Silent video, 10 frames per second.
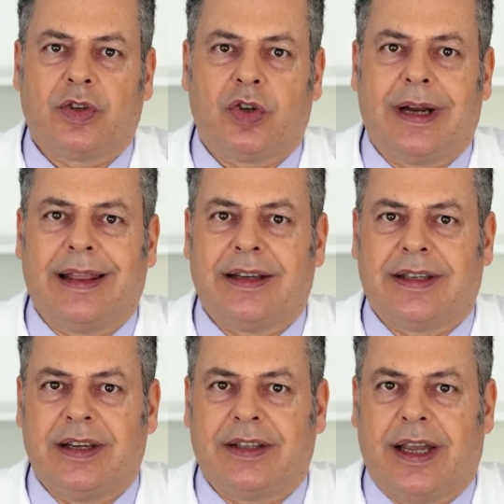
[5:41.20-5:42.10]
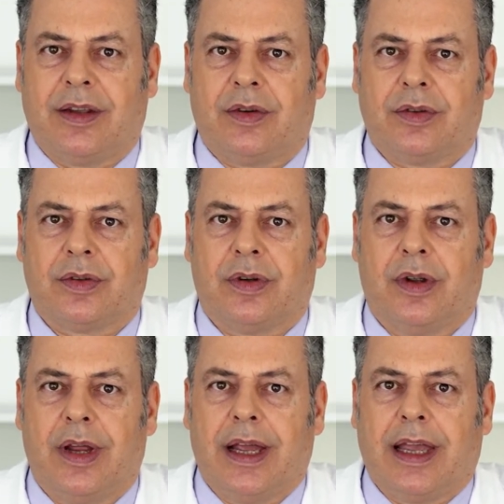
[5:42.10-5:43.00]
The aim is to close an
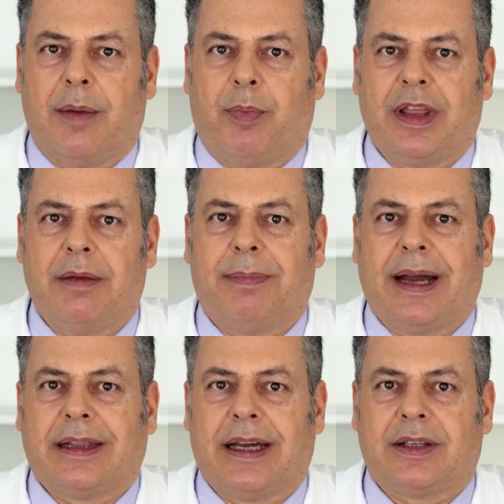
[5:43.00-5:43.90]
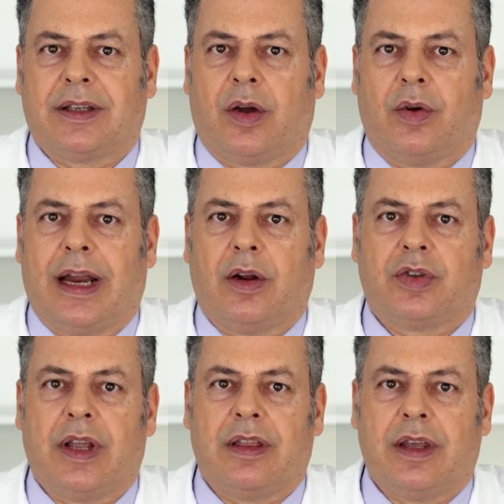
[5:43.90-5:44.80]
experience. An experience
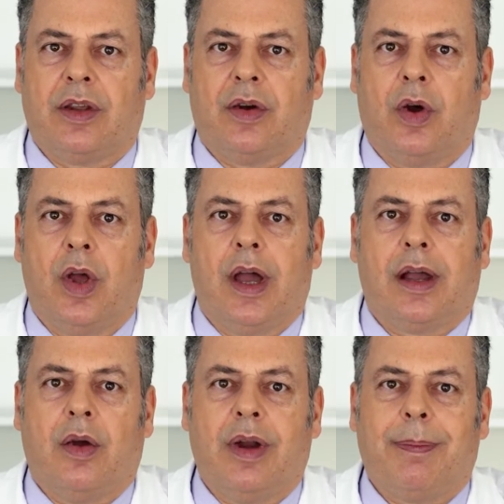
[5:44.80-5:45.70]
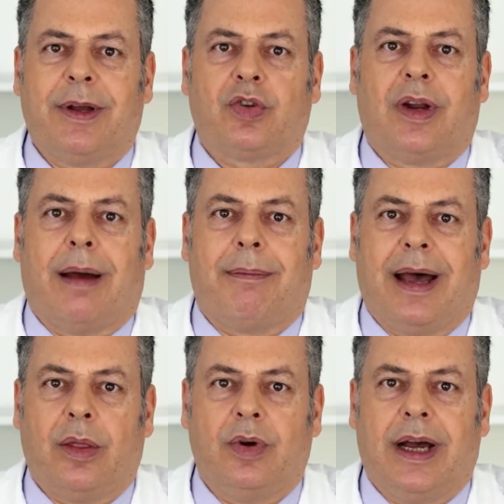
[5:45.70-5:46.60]
is well closed when it is
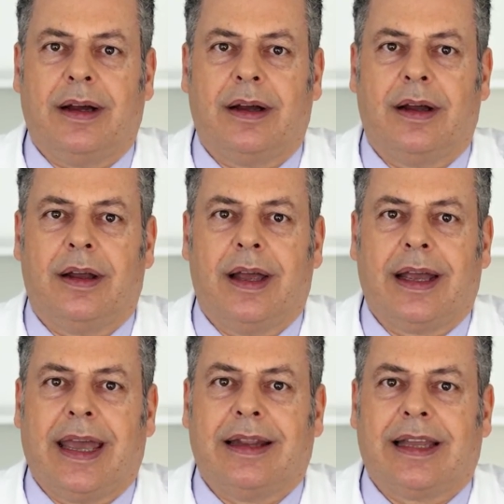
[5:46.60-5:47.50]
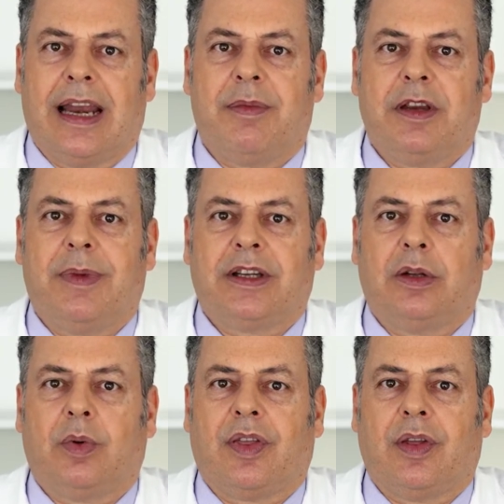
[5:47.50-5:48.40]
reanalyzed,
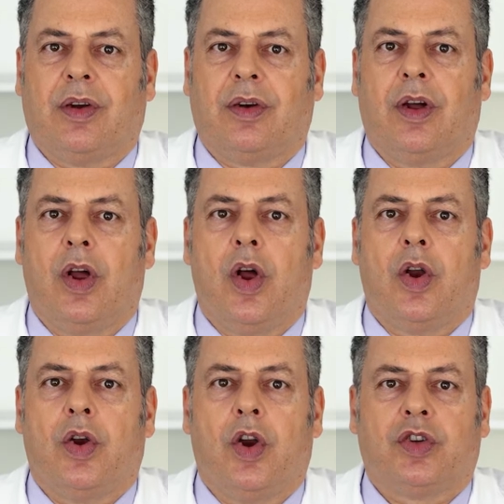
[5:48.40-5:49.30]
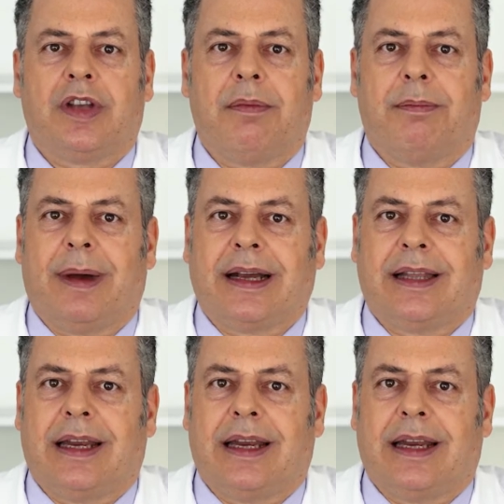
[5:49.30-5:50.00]
relabeled, and reassociated,